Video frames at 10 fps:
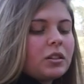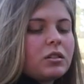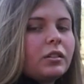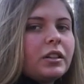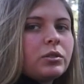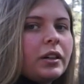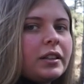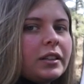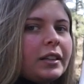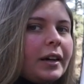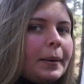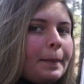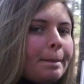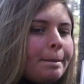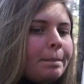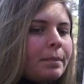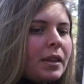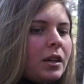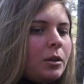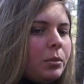so that's why it did that.
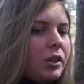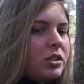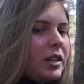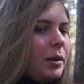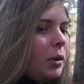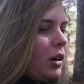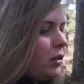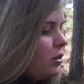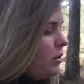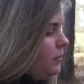There's that box.